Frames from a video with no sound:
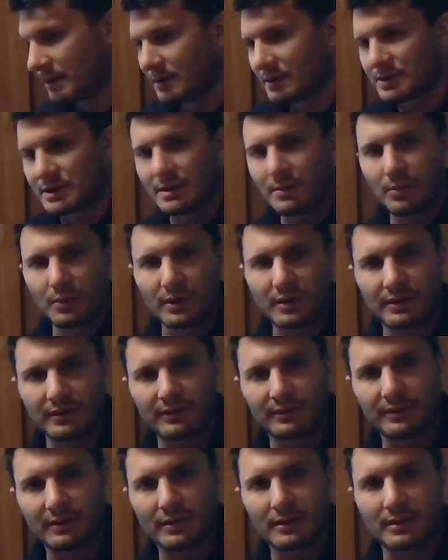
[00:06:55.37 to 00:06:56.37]
She
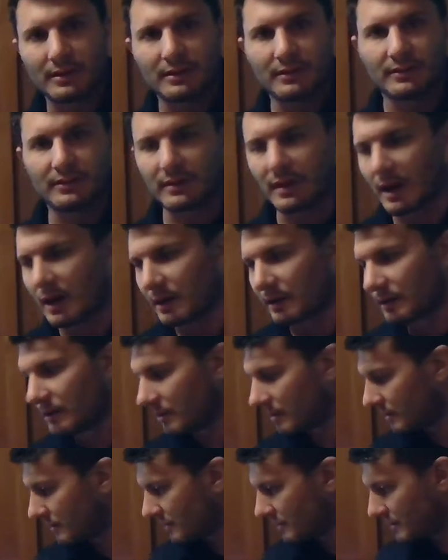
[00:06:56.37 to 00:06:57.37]
was stunned.
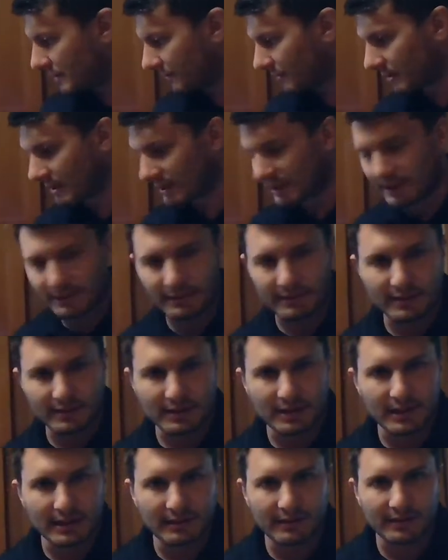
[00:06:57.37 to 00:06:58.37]
She's like, "This is the
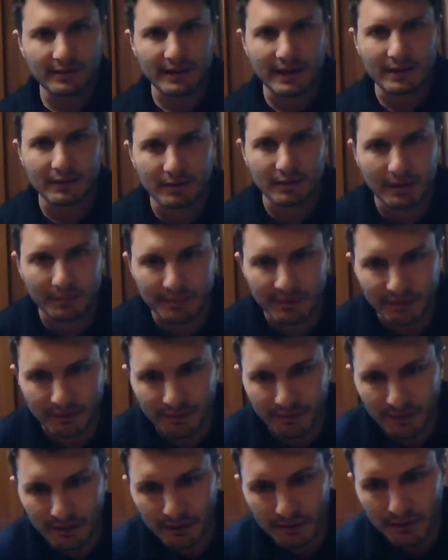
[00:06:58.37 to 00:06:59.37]
cleanest the countertop's ever
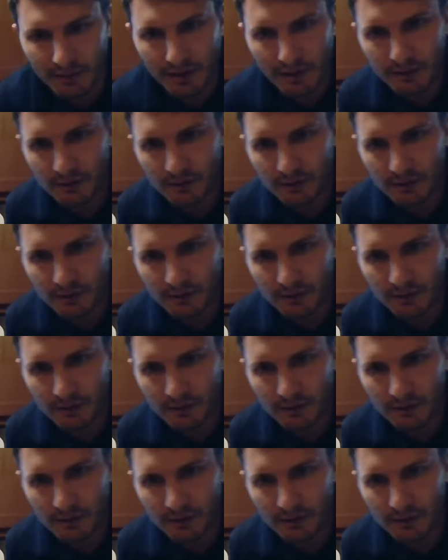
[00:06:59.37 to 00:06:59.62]
felt."